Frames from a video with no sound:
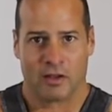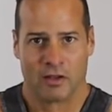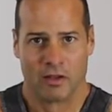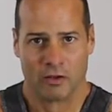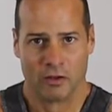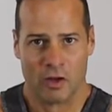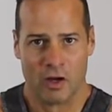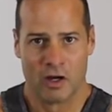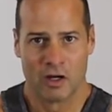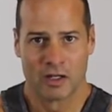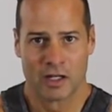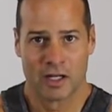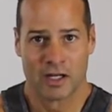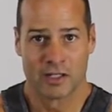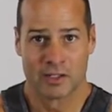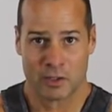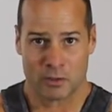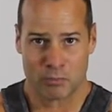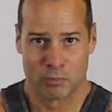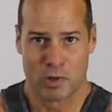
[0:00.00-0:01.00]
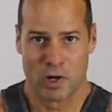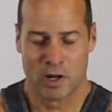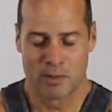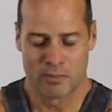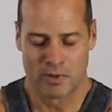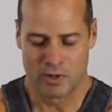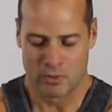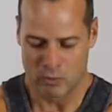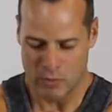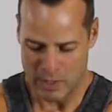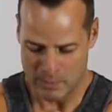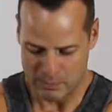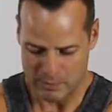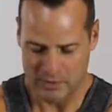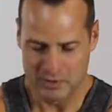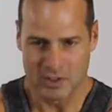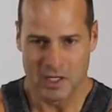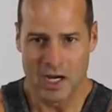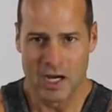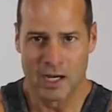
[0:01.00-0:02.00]
The long gun, your primary
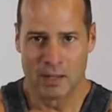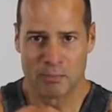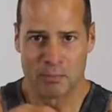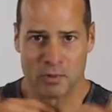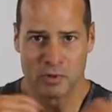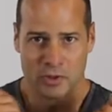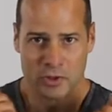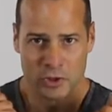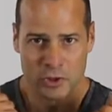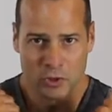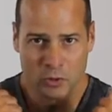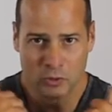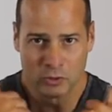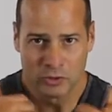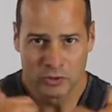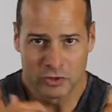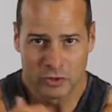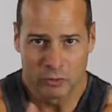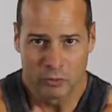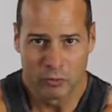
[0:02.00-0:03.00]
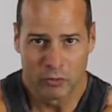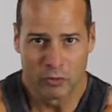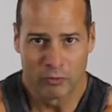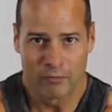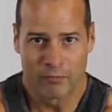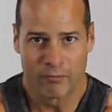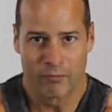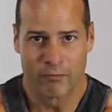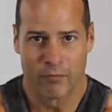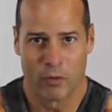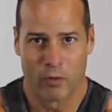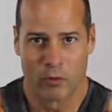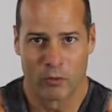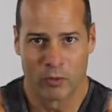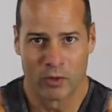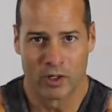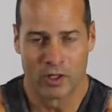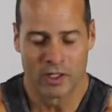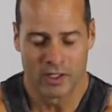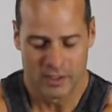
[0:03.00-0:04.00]
weapon's up, shoulders are rolled
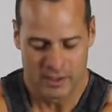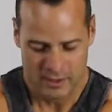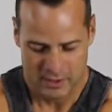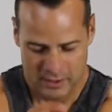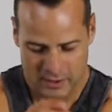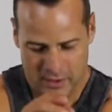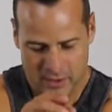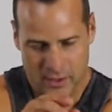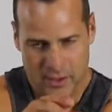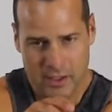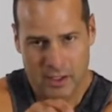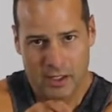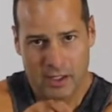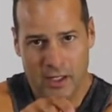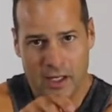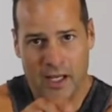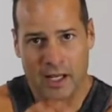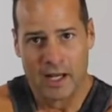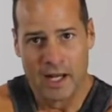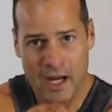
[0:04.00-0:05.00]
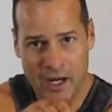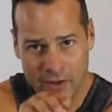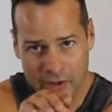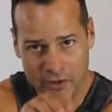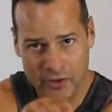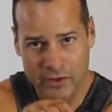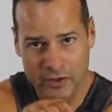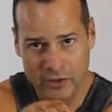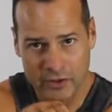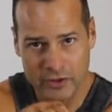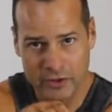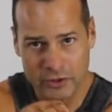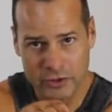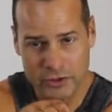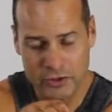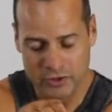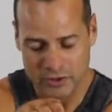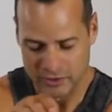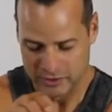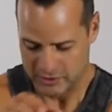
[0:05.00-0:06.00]
forward, and now you're in a
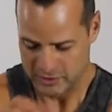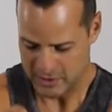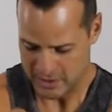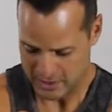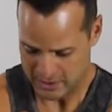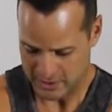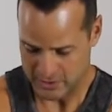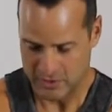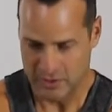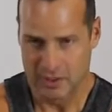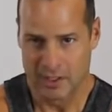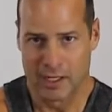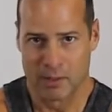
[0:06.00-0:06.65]
good shooting stance.